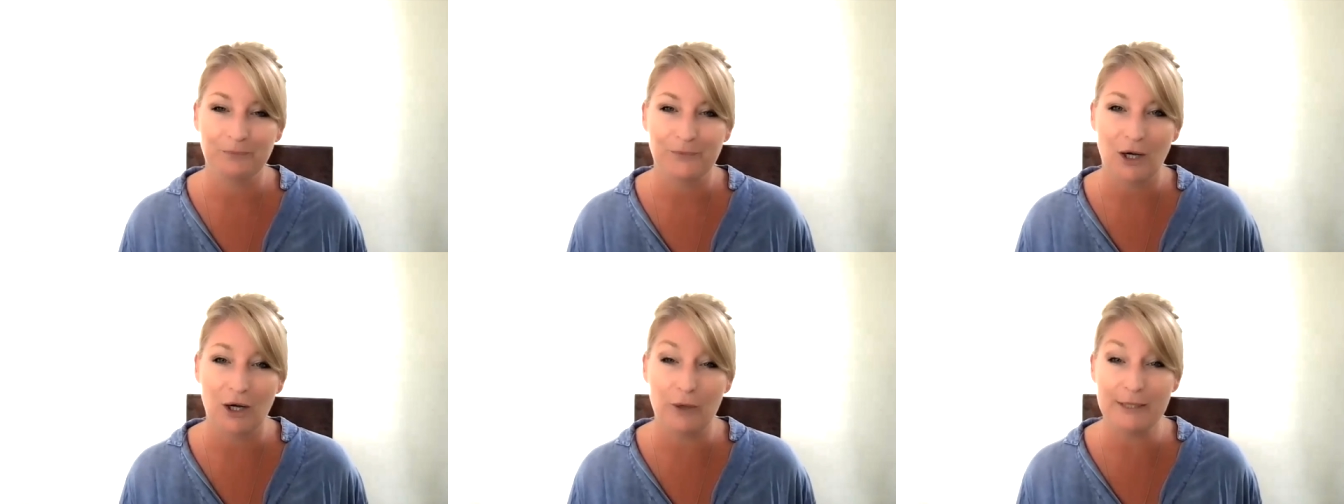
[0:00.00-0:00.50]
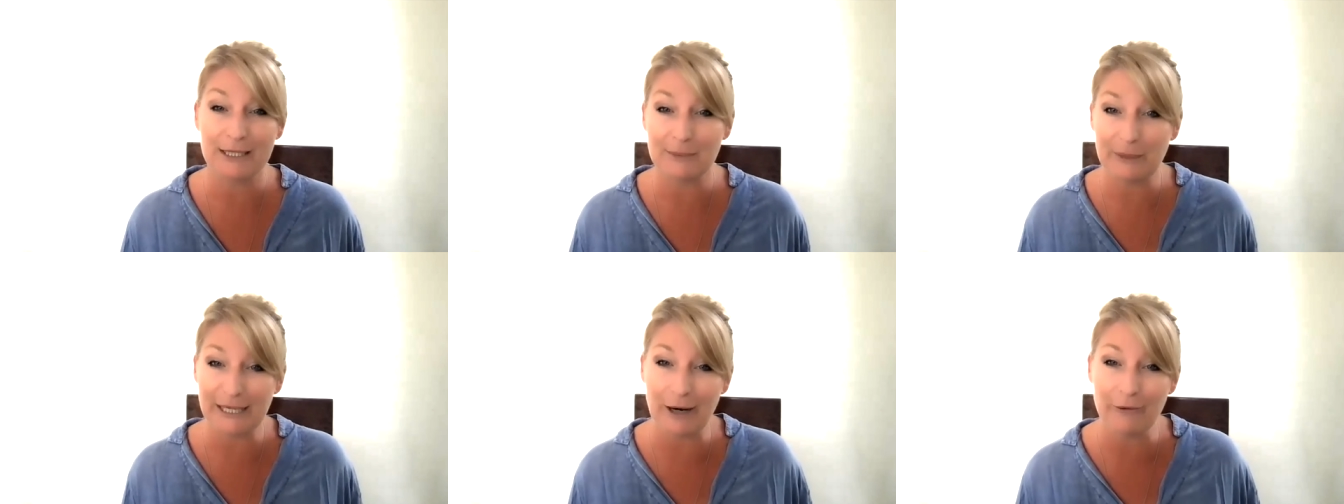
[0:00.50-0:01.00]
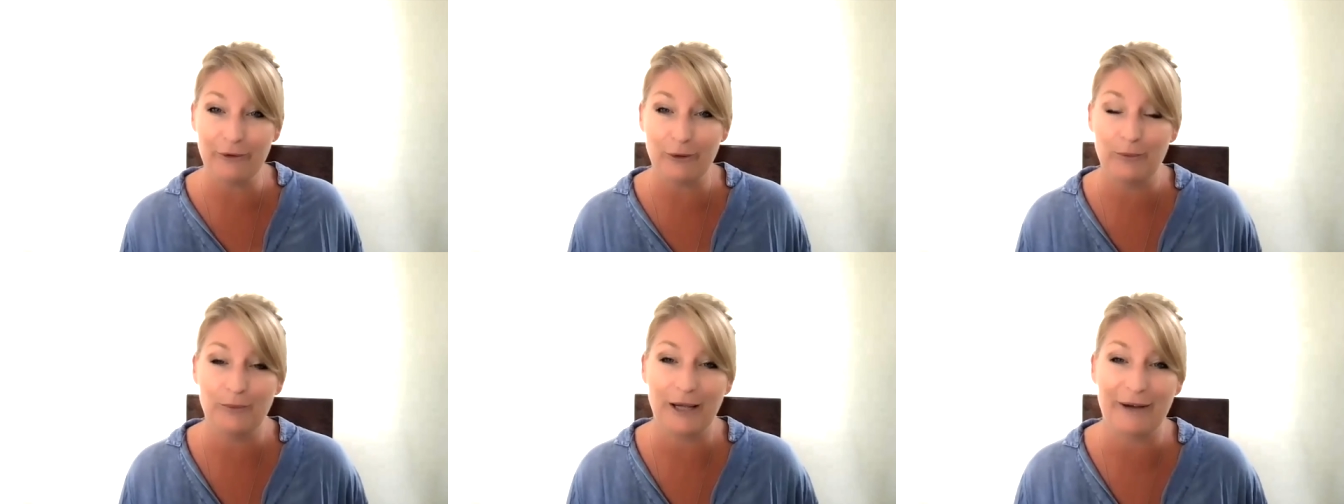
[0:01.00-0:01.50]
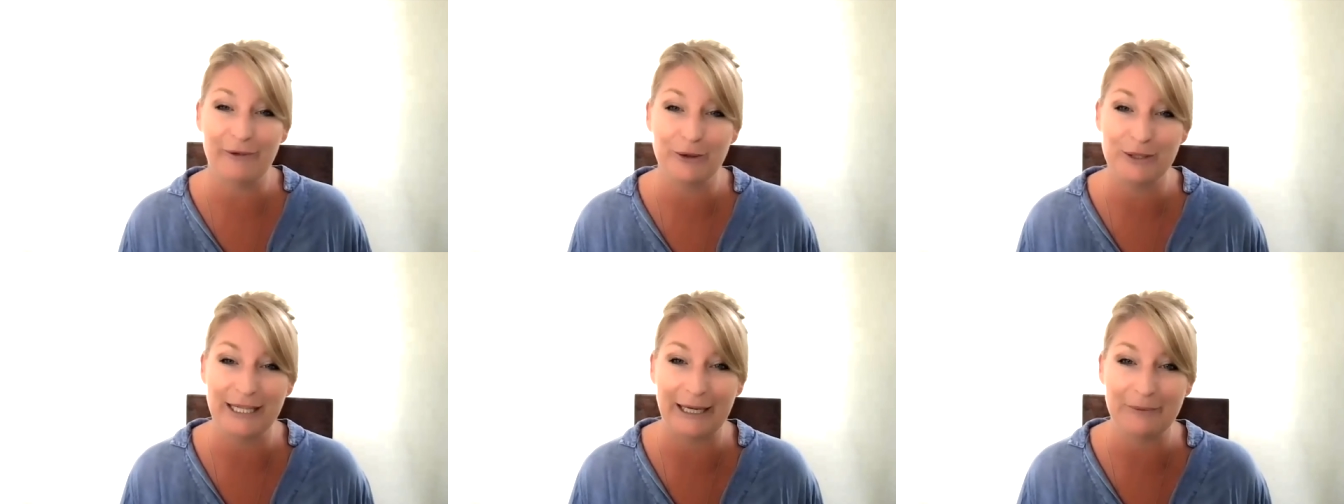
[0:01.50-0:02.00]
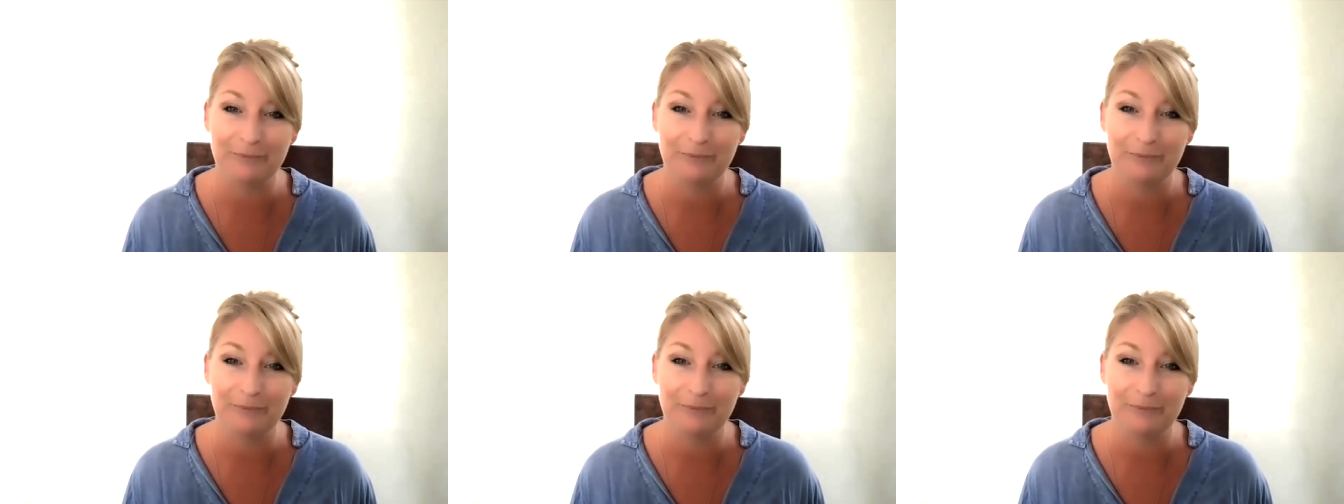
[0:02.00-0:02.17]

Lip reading: I hope this has been helpful. Have a good day.